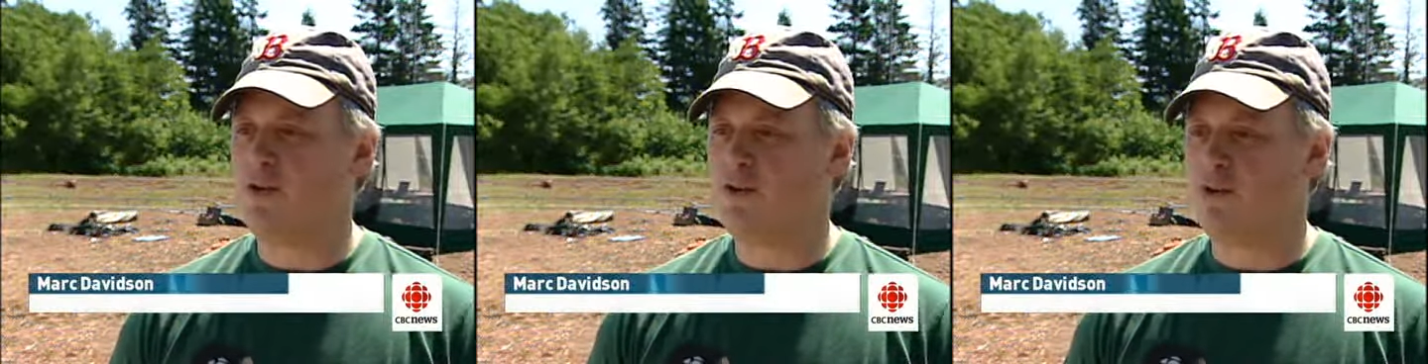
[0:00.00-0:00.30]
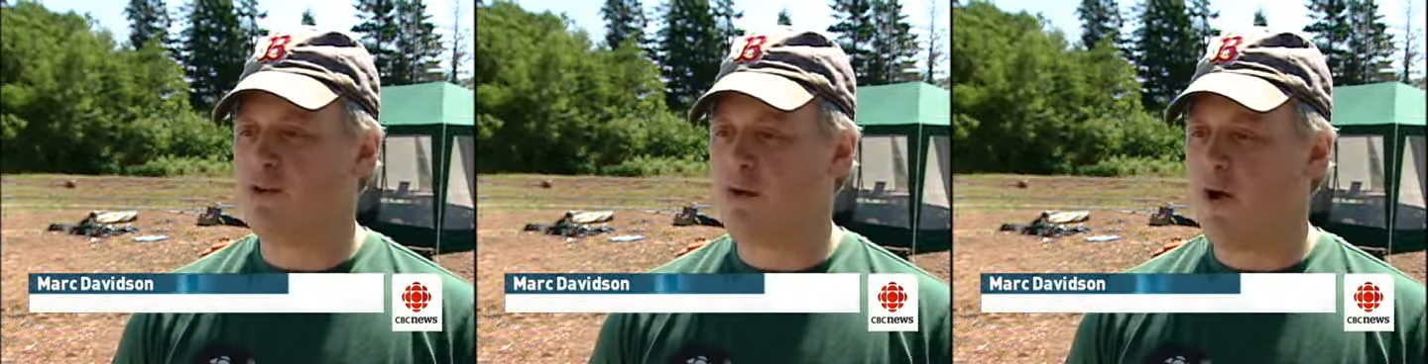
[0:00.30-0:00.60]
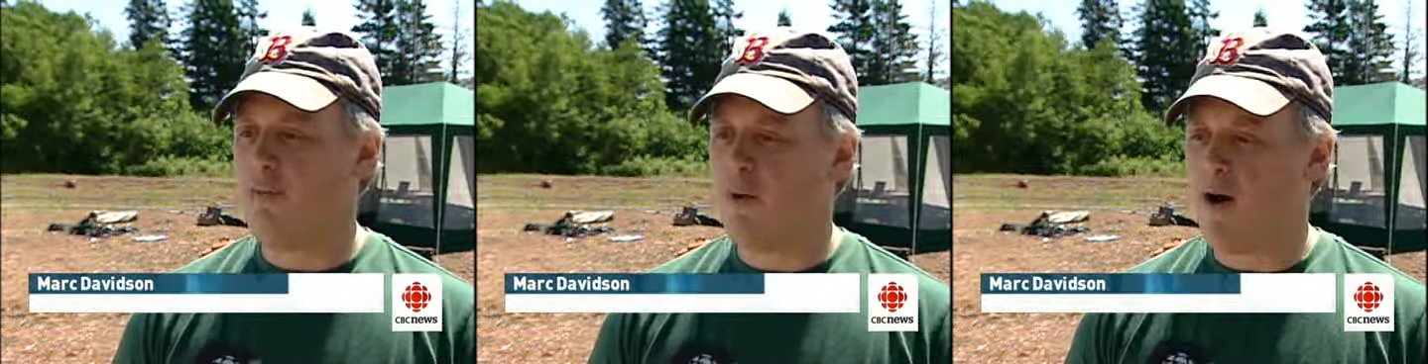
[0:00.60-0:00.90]
You
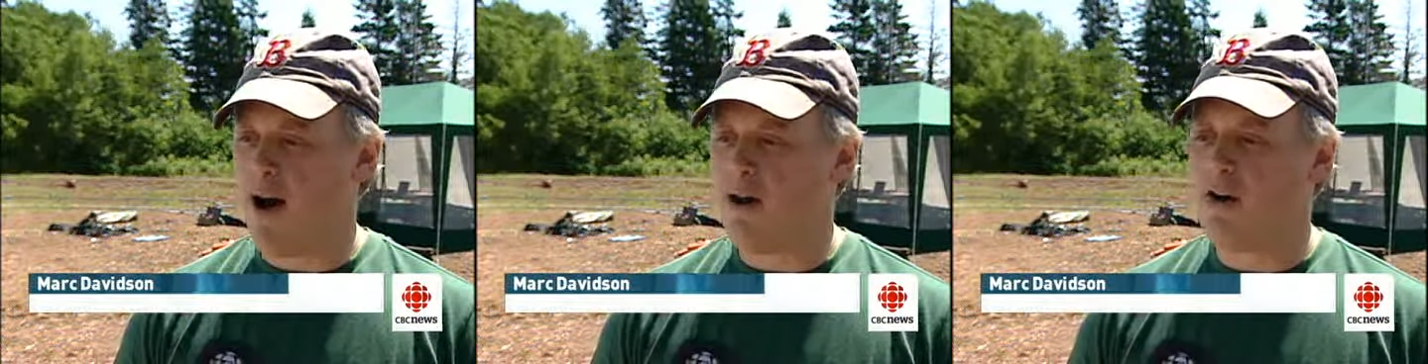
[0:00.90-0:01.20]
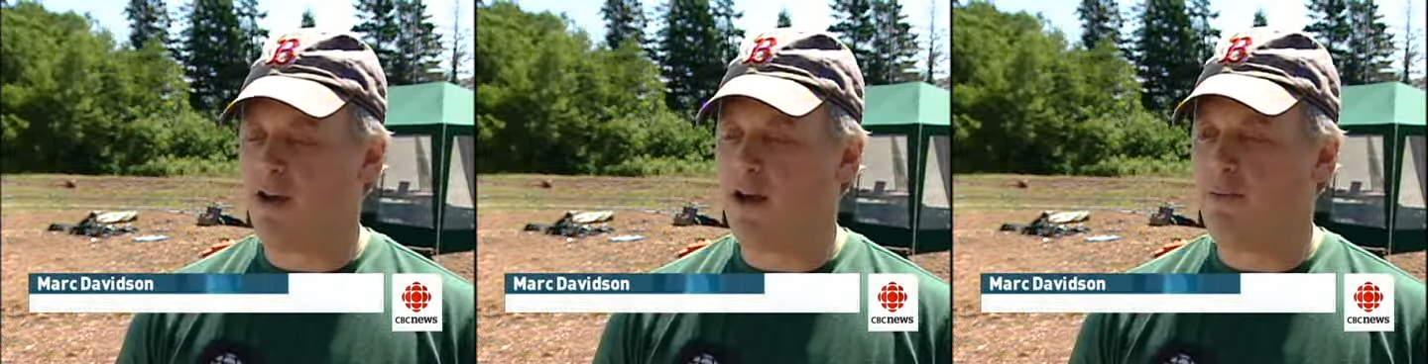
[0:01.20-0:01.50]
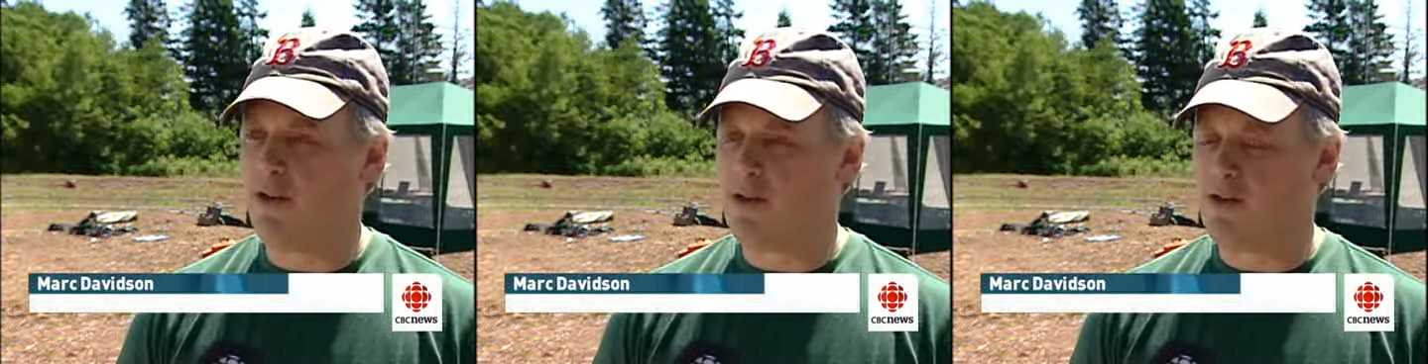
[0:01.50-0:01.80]
throw up a wire, you get
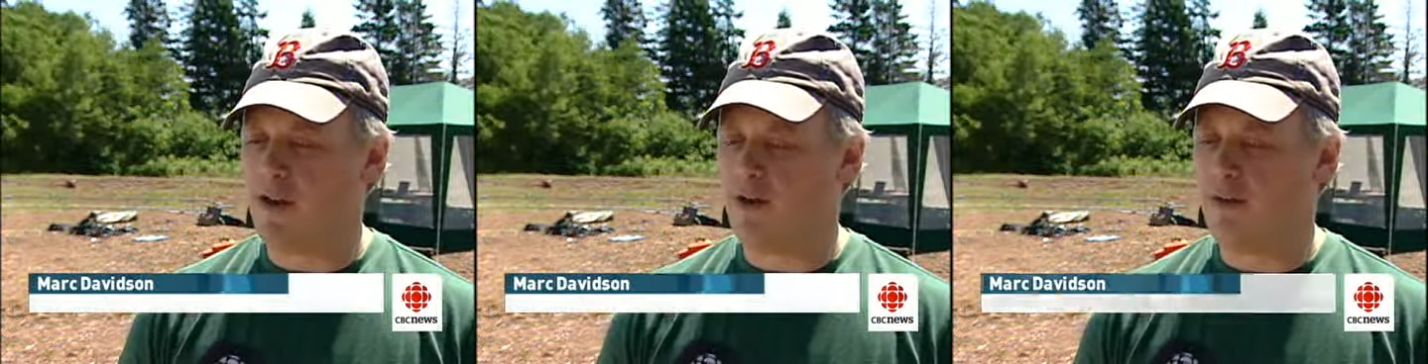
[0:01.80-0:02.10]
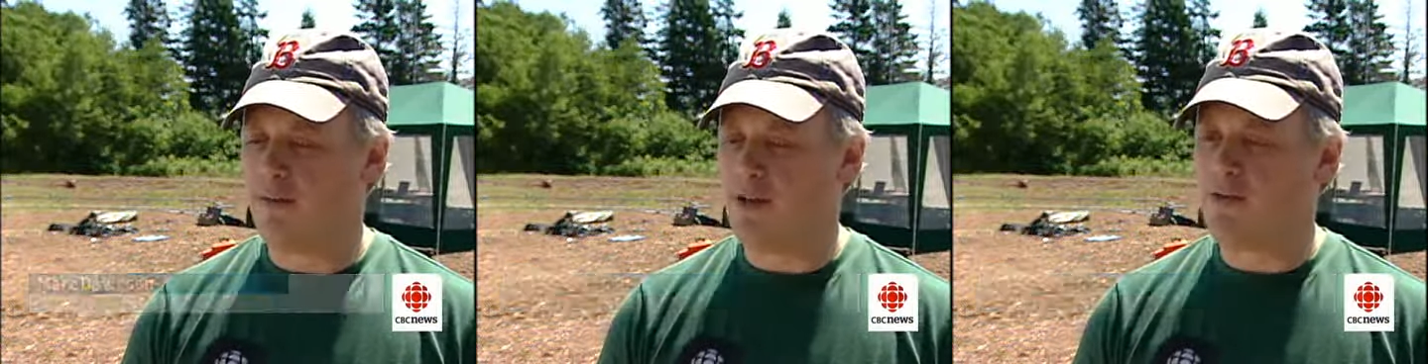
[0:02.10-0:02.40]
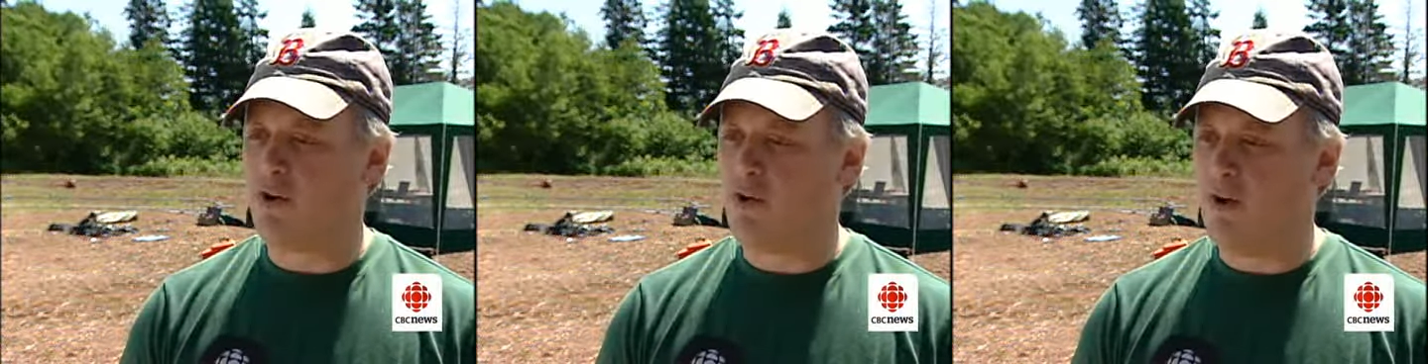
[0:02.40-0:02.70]
a
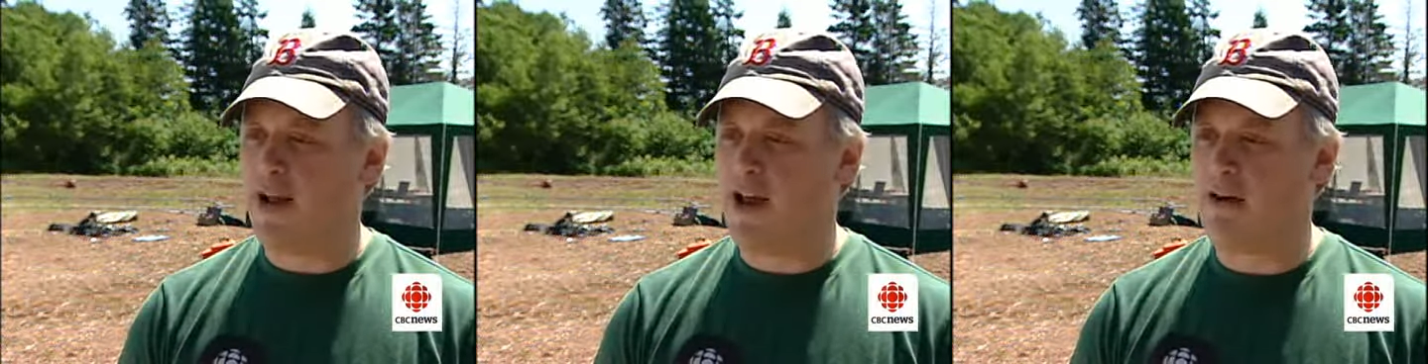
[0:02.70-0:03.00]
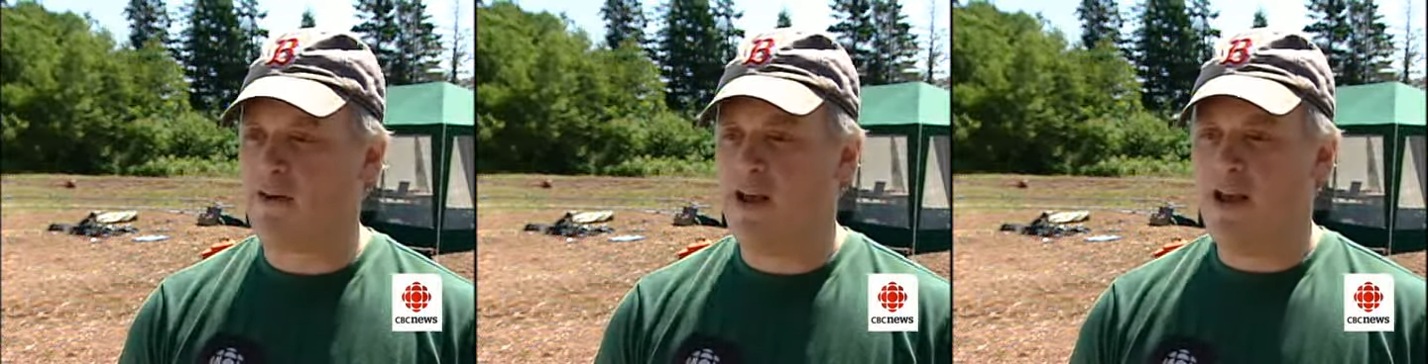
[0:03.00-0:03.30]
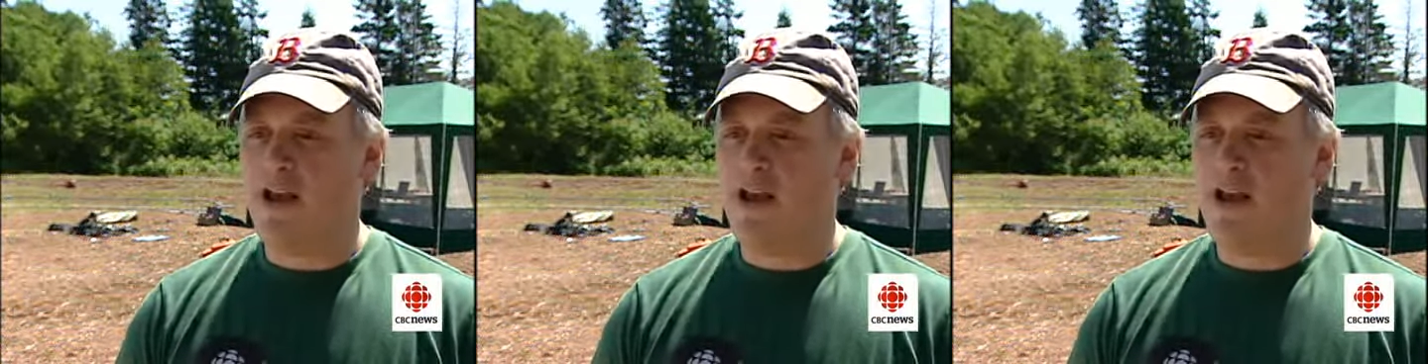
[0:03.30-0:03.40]
piece of equipment out,